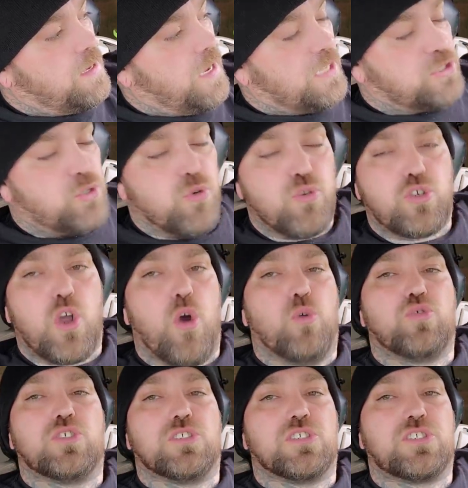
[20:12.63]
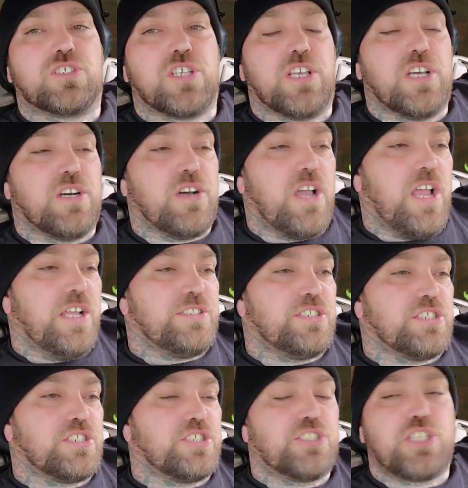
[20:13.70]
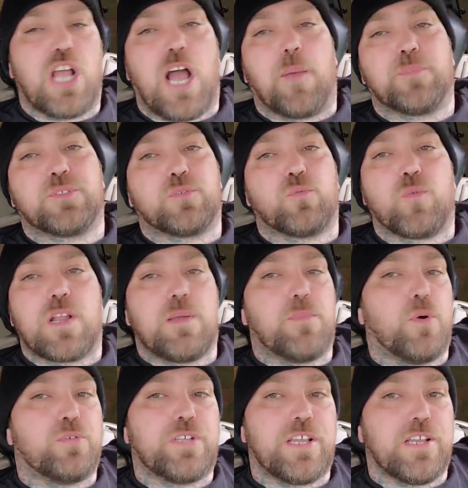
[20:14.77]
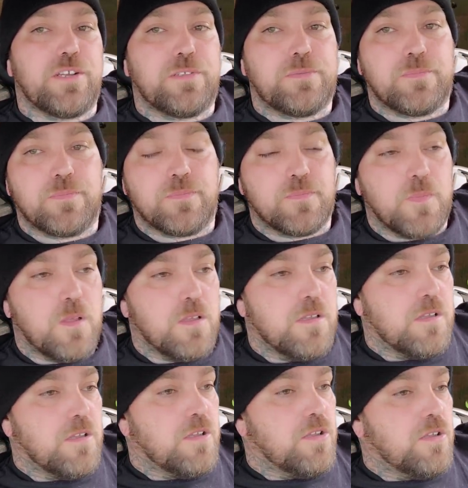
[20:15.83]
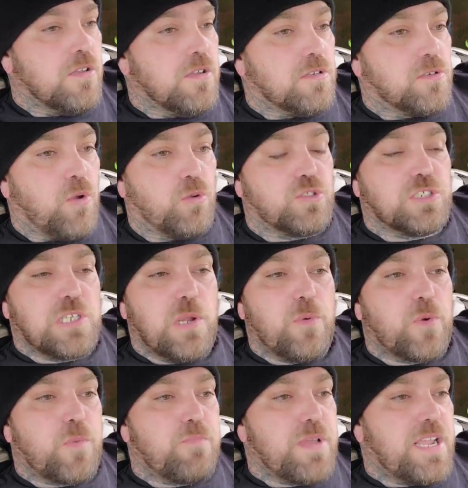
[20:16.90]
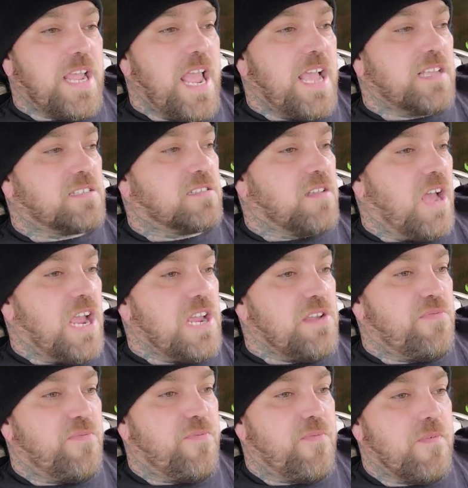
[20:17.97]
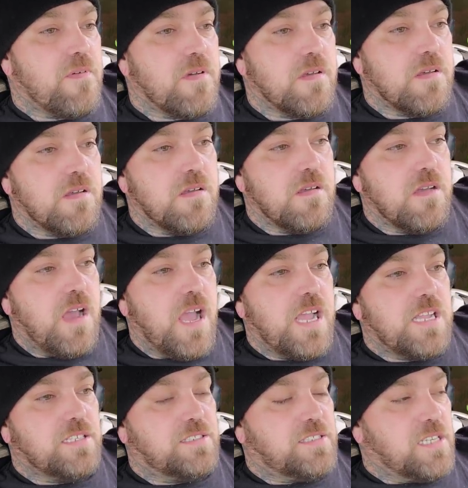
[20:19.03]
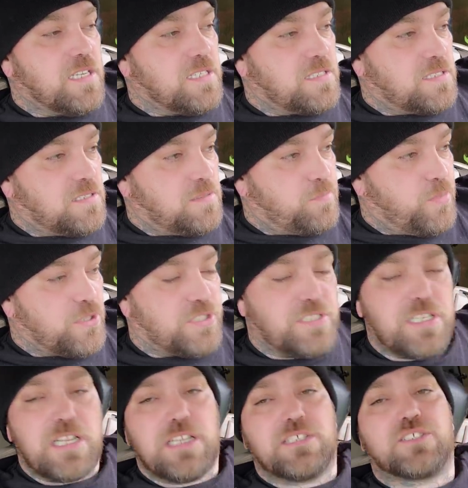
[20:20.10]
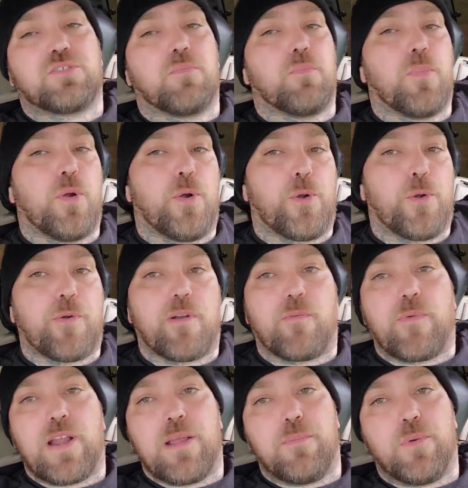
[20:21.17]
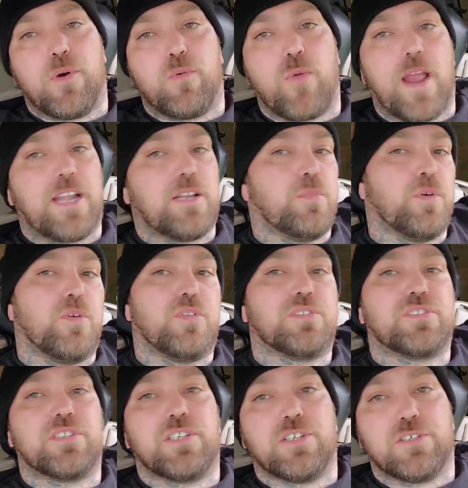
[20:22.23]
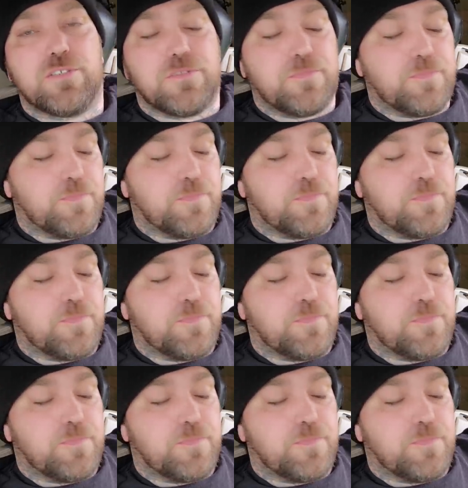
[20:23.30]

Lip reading: And dude goes in the cell and just chops Rambo down. Goes in there with a big ass knife and just proceeds to murder Rambo right in the middle of the cell.